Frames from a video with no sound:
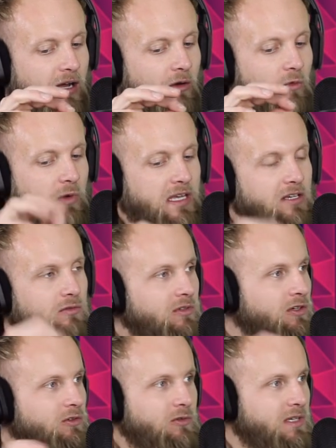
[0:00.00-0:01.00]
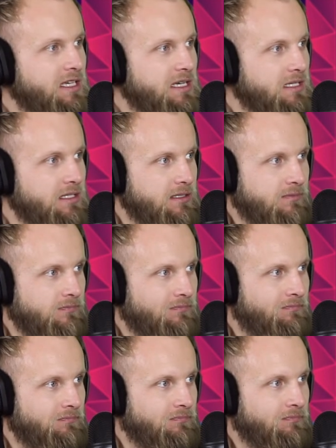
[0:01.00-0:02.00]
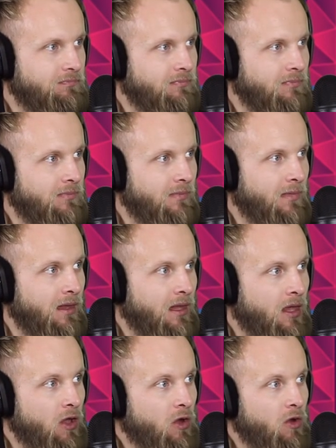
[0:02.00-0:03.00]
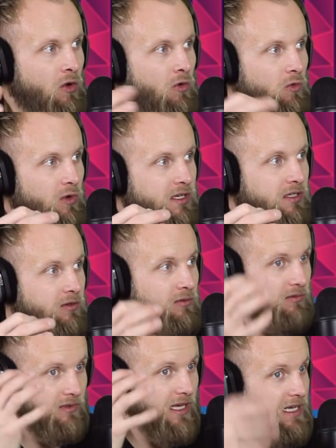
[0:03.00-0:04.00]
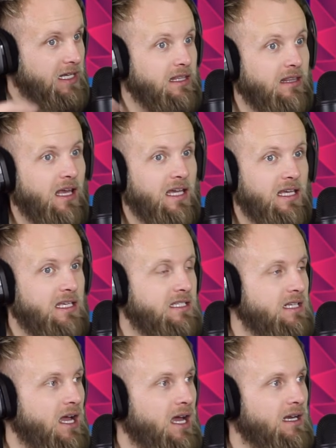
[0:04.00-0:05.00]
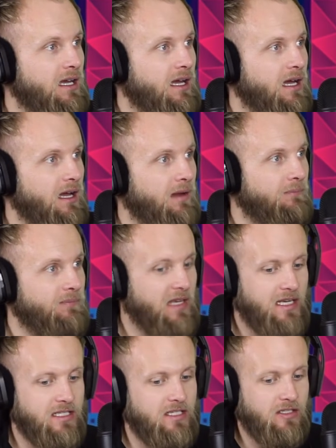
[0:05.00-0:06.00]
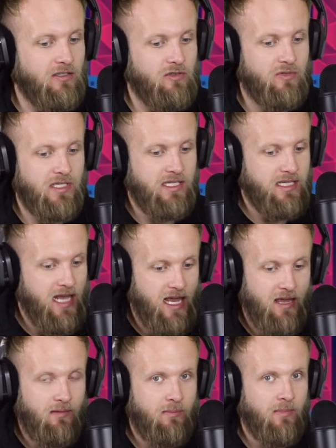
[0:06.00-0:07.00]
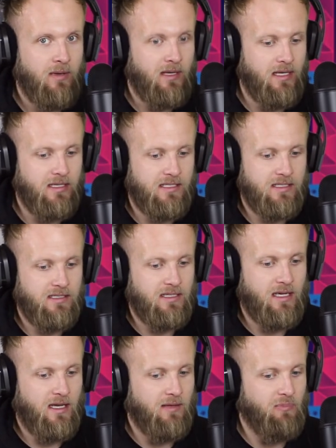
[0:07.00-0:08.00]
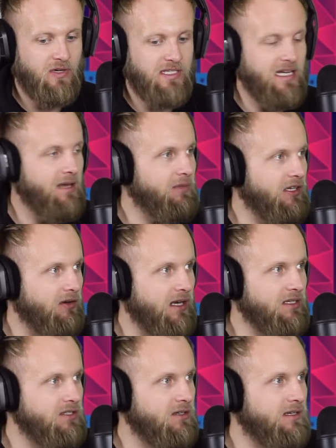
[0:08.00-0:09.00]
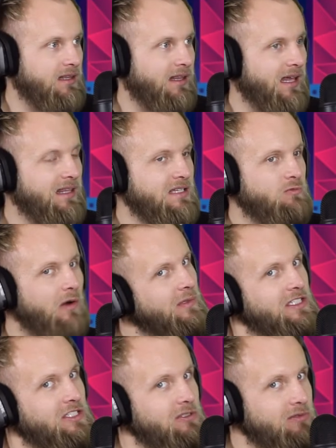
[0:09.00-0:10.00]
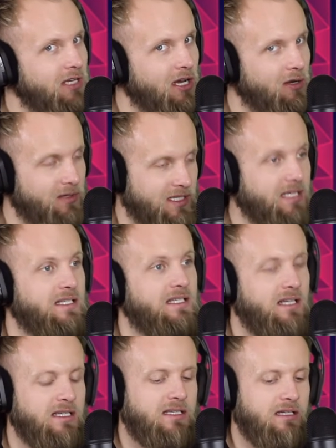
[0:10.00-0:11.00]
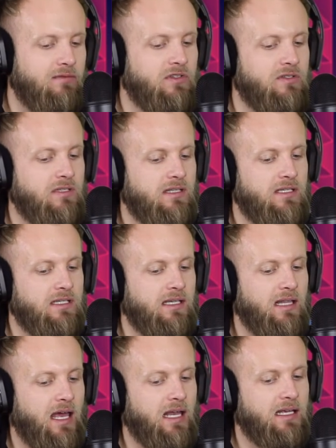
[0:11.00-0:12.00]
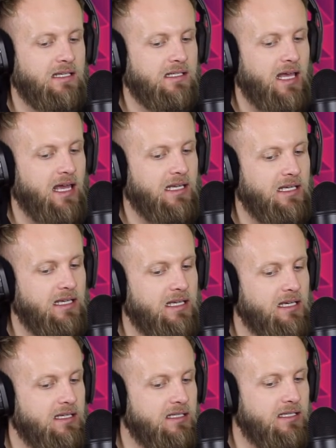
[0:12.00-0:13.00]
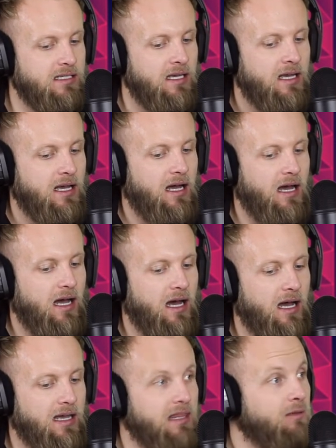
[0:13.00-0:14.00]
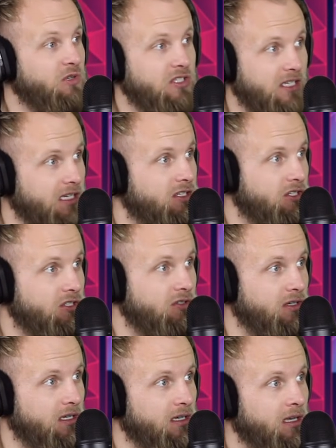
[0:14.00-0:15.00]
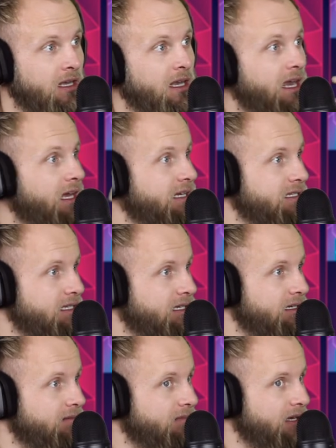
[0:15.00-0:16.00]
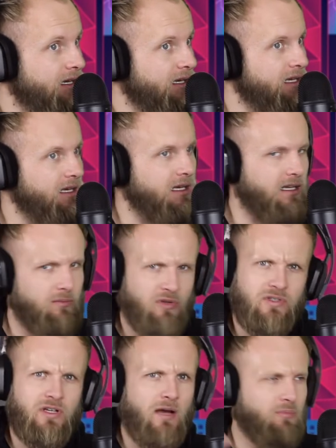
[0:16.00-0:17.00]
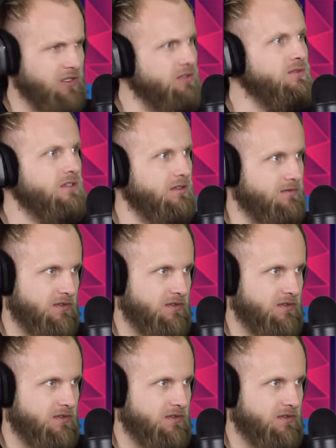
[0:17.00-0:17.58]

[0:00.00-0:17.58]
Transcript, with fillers: we don't know who he is. Yeah, I don't know. We don't like he's not he doesn't use his name. He doesn't put his name in the credits or anything like this. What we do know is, because he does interviews and things like that, is that he is in the music industry and is a producer of